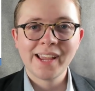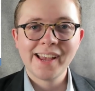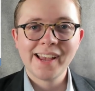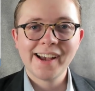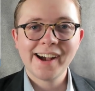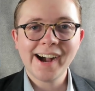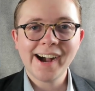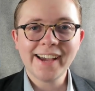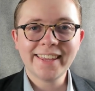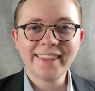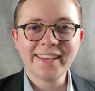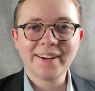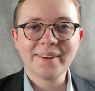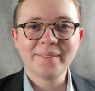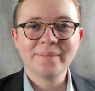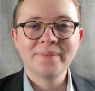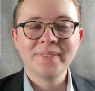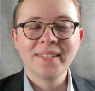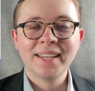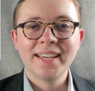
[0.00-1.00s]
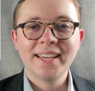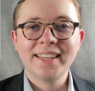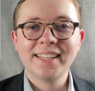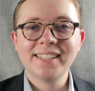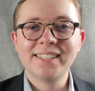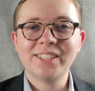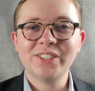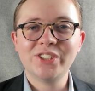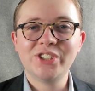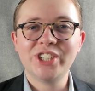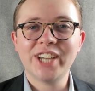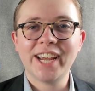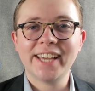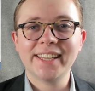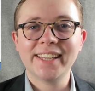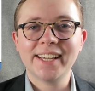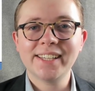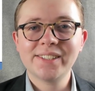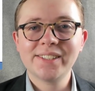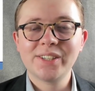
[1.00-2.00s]
Hi there. This is Jay
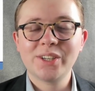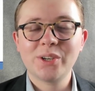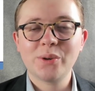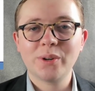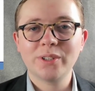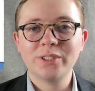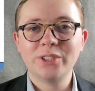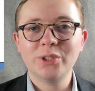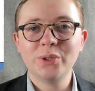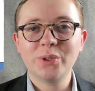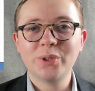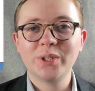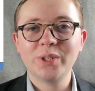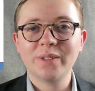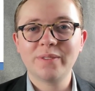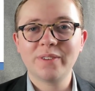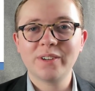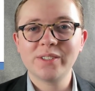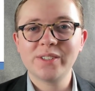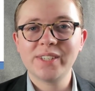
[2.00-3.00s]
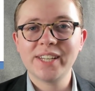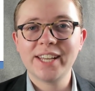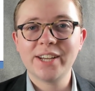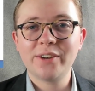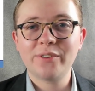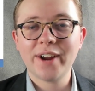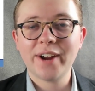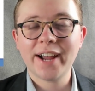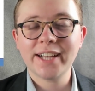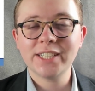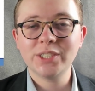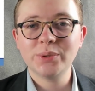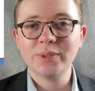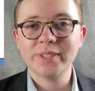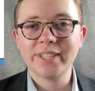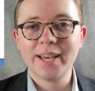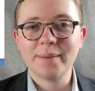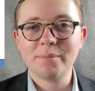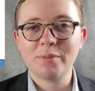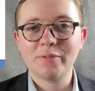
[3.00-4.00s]
Lusk, your Duke University Graduate
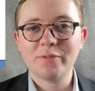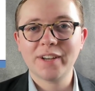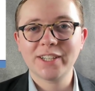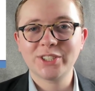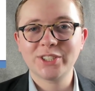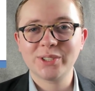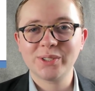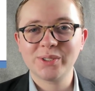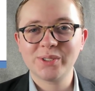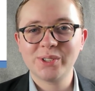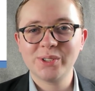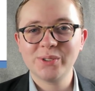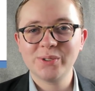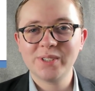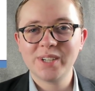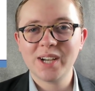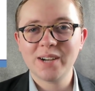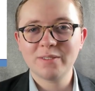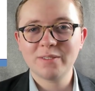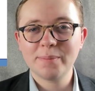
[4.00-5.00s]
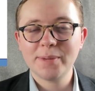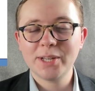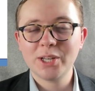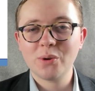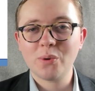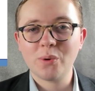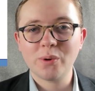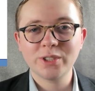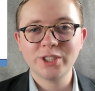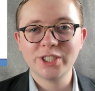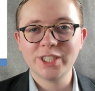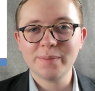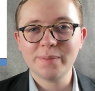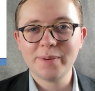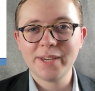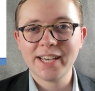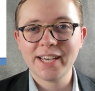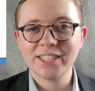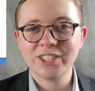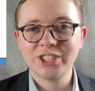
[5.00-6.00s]
and Professional Student Government, or
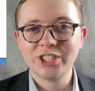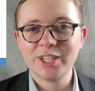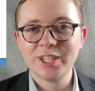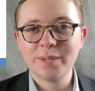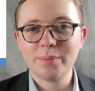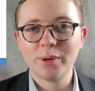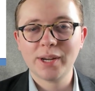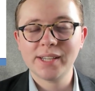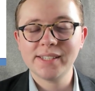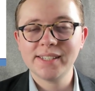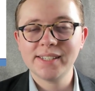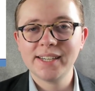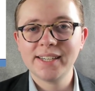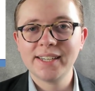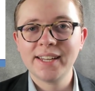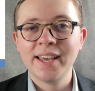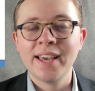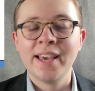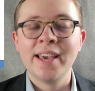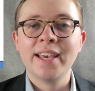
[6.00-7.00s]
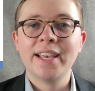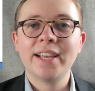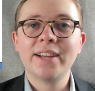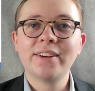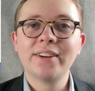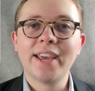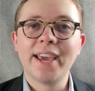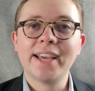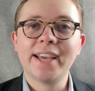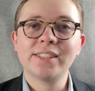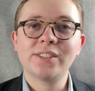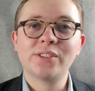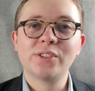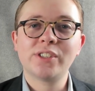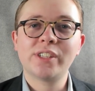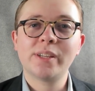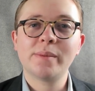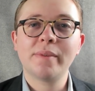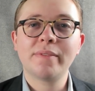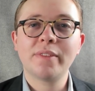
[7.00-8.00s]
GPSG President, here to answer
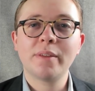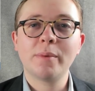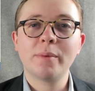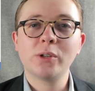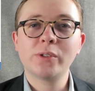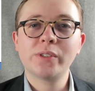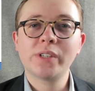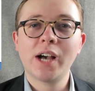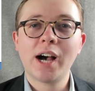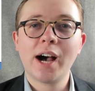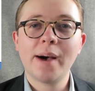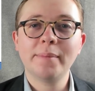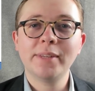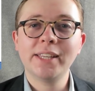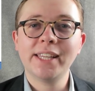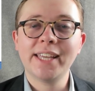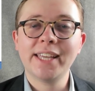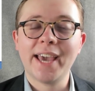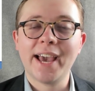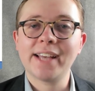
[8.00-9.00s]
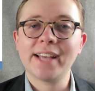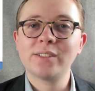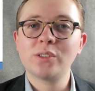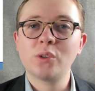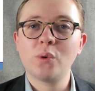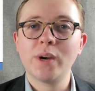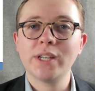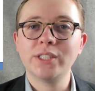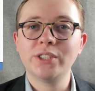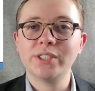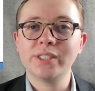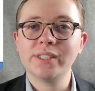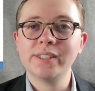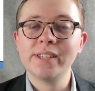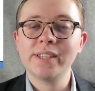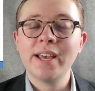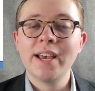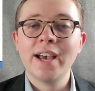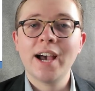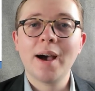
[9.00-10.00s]
some of the most commonly asked questions
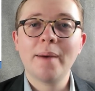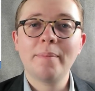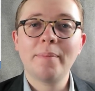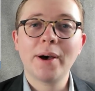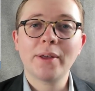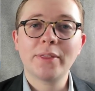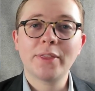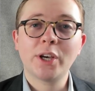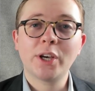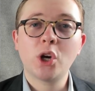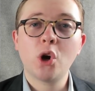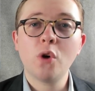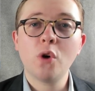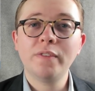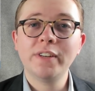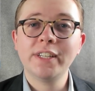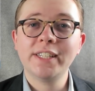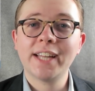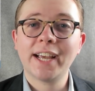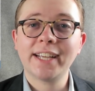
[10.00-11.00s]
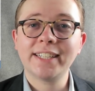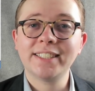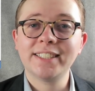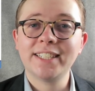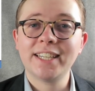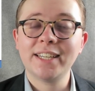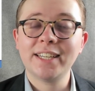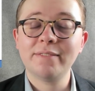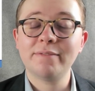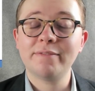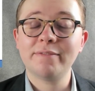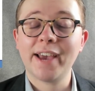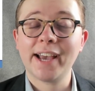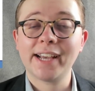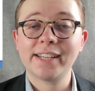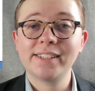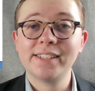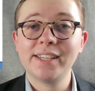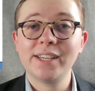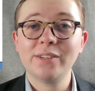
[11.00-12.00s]
about the COVID-19
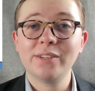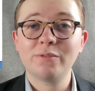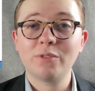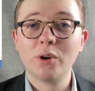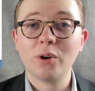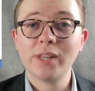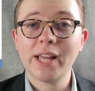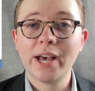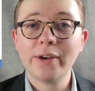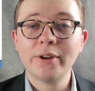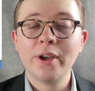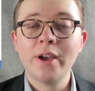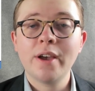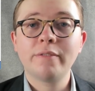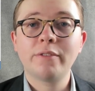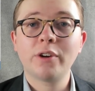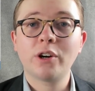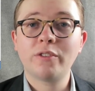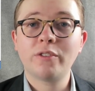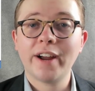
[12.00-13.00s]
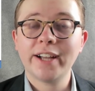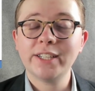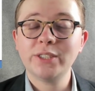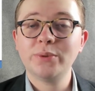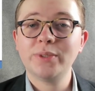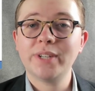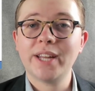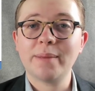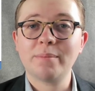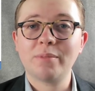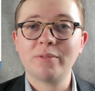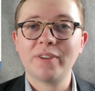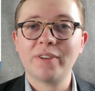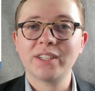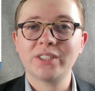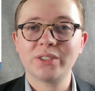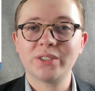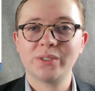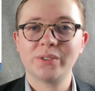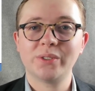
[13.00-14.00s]
vaccine rollout for graduate and
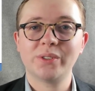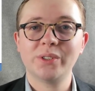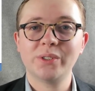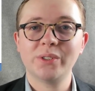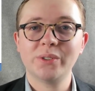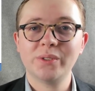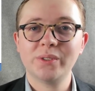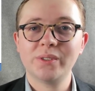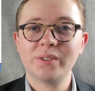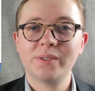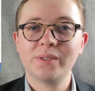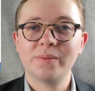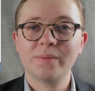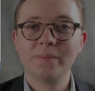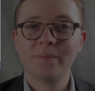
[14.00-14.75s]
professional students.